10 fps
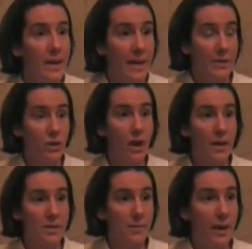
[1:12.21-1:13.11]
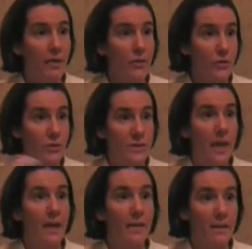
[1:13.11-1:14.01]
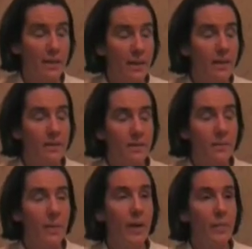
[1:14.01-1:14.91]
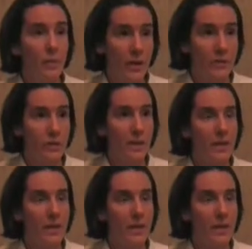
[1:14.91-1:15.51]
he talks about there's a death in the Babo kitchen,